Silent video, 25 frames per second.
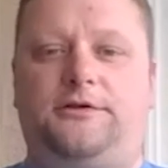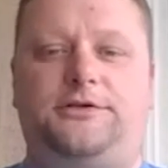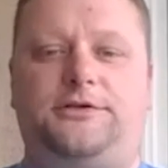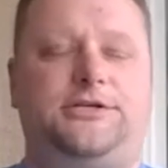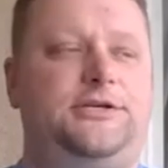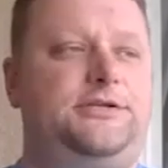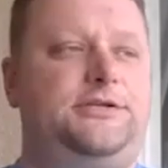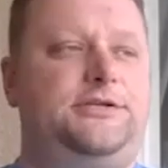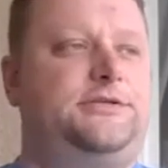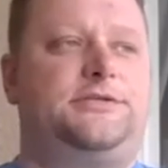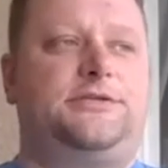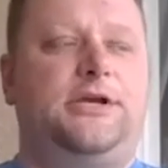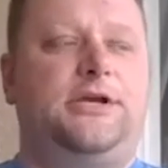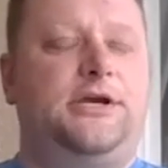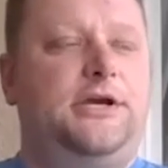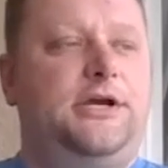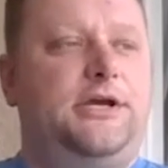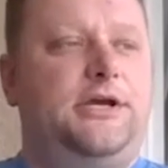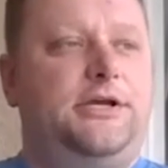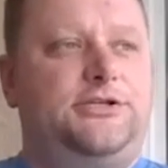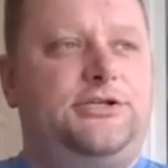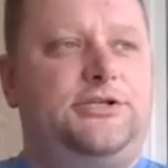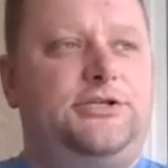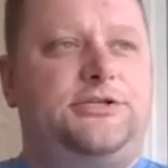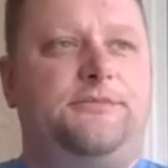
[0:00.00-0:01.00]
She's
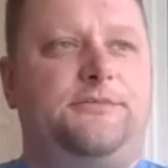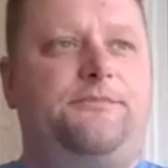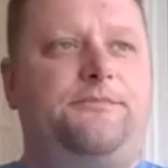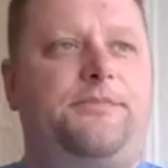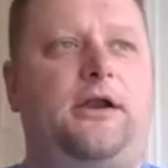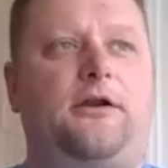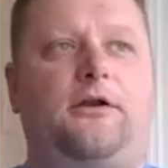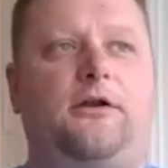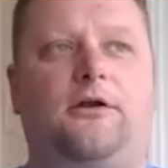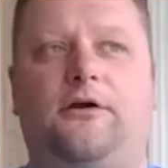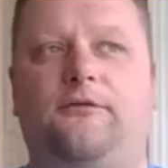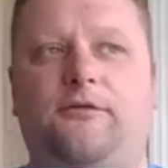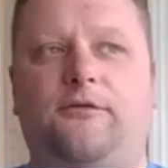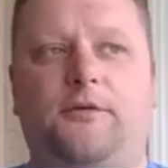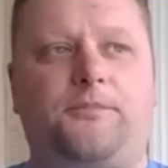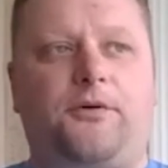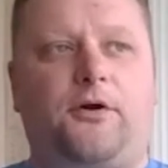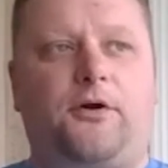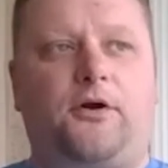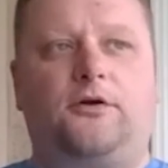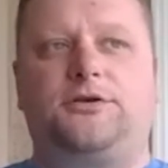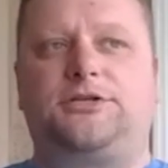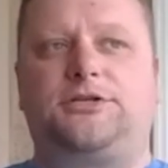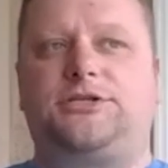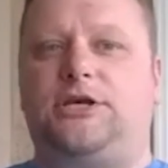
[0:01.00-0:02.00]
she's a better of a
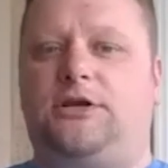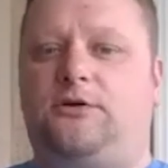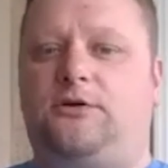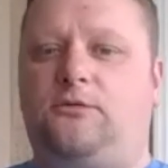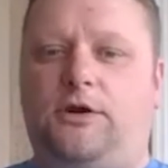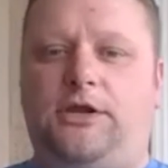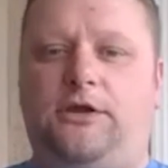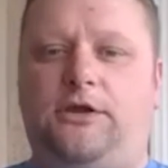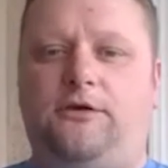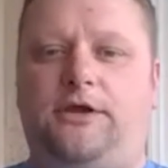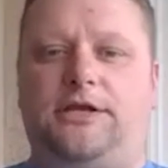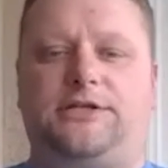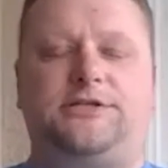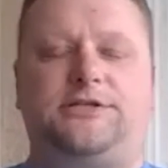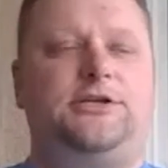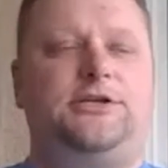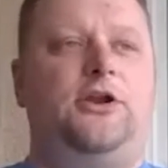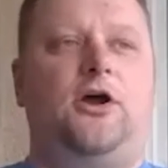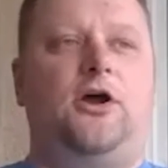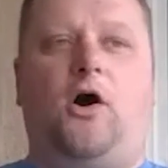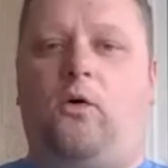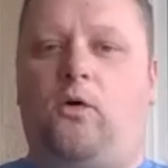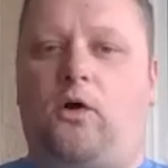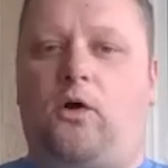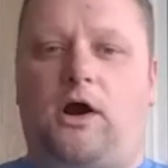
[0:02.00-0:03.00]
person when you get to
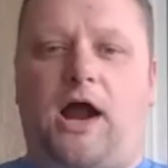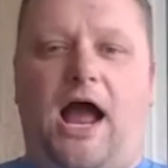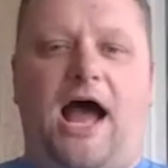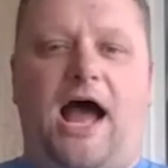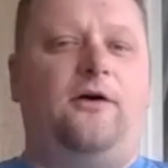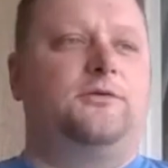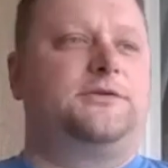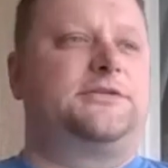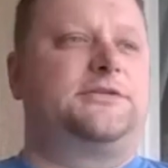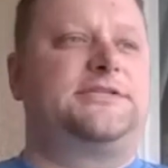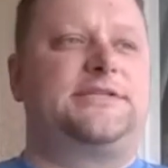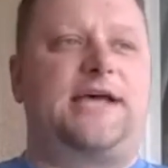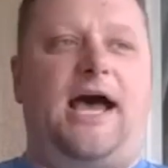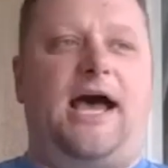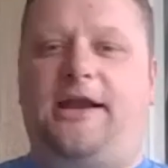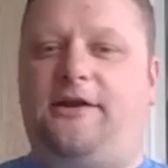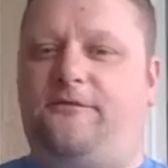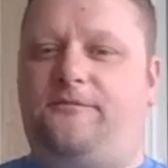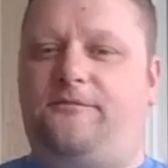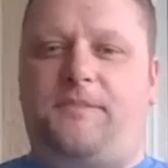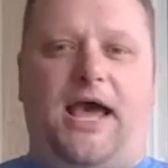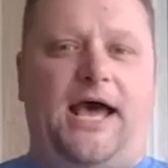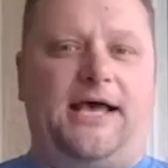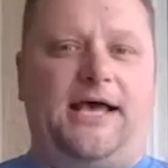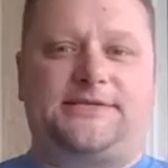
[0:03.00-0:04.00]
know her outside
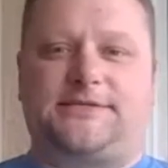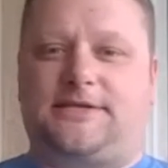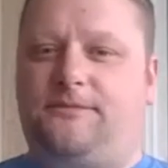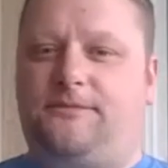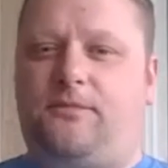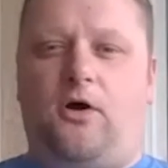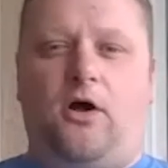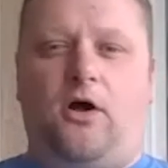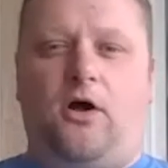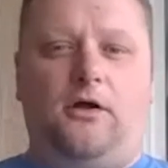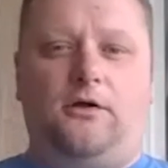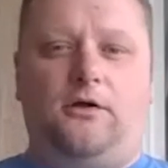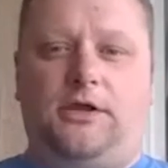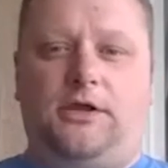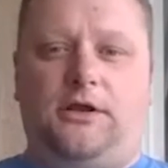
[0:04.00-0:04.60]
of basketball.